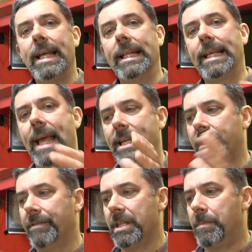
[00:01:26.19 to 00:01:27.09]
In the case
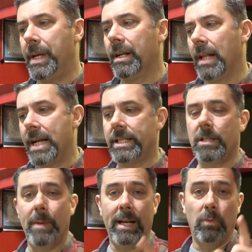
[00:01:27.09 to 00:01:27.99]
of this Beetle, I
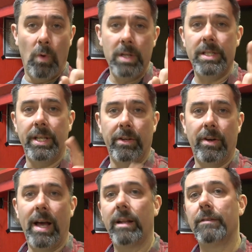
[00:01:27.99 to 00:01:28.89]
suspect one
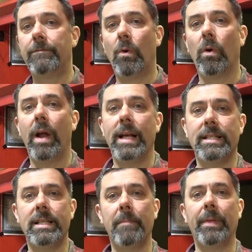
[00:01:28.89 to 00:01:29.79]
cylinder out of the four has
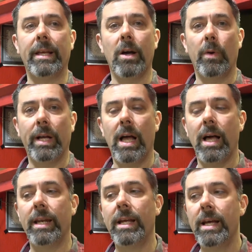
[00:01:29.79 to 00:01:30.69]
something going
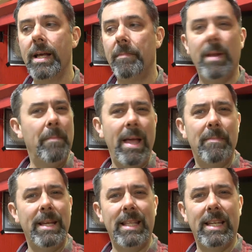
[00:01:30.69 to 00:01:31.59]
on but it may
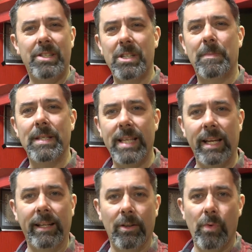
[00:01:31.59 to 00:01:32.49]
be that it's just been
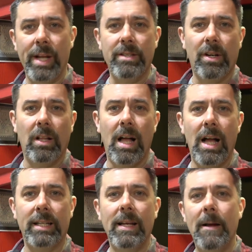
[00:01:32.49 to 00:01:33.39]
sitting and the rings are
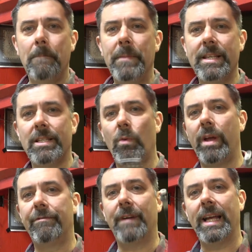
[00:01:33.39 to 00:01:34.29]
clogged. This is a
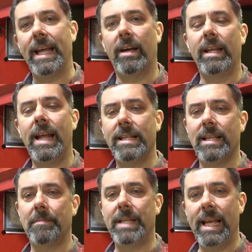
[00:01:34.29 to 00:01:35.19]
way to find out. And
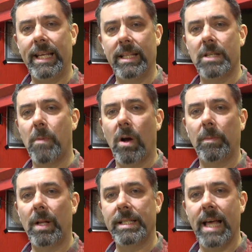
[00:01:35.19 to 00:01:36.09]
as I'm taking the
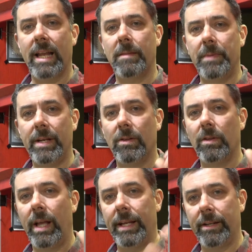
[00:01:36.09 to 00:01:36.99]
spark plugs out of the
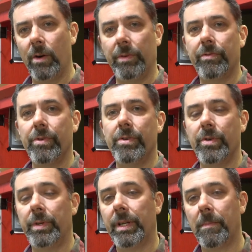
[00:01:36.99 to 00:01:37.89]
Beetle and going through and
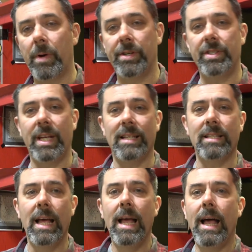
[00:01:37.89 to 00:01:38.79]
doing the compression
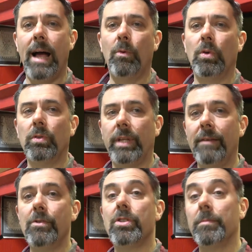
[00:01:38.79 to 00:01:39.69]
test, I will
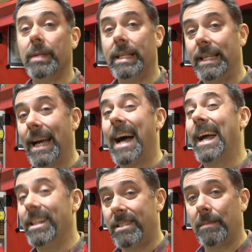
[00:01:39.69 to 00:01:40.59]
give you some
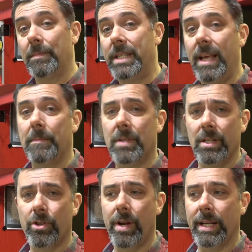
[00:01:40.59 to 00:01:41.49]
guides, some tips
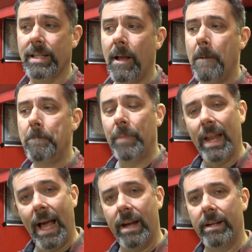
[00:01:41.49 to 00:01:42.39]
and tricks
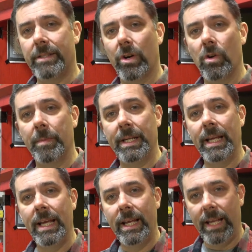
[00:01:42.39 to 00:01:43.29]
on how to
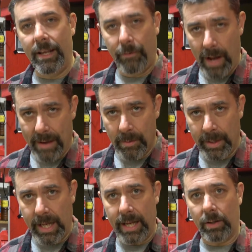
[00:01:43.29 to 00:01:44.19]
determine if we have a
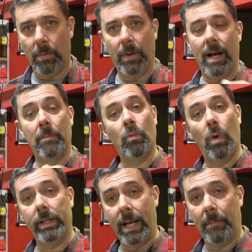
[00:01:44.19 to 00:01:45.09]
mechanical problem,
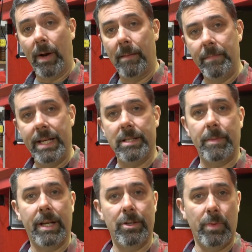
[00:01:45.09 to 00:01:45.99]
what that problem is,
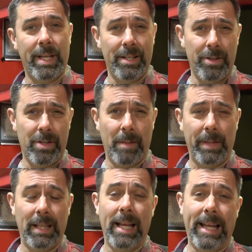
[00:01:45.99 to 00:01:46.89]
because we can do
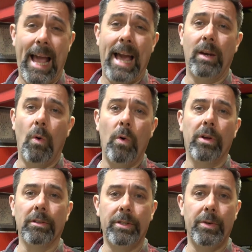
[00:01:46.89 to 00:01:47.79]
something like add
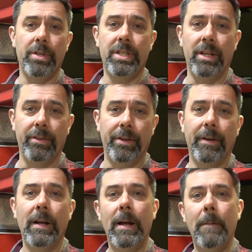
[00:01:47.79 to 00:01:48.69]
oil to a
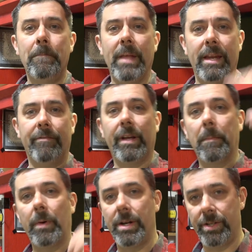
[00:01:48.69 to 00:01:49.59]
cylinder, and if the
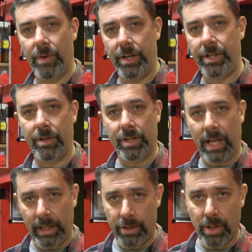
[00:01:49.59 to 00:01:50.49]
compression ratio
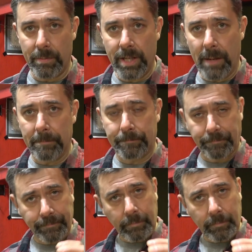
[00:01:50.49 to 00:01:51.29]
suddenly jumps up,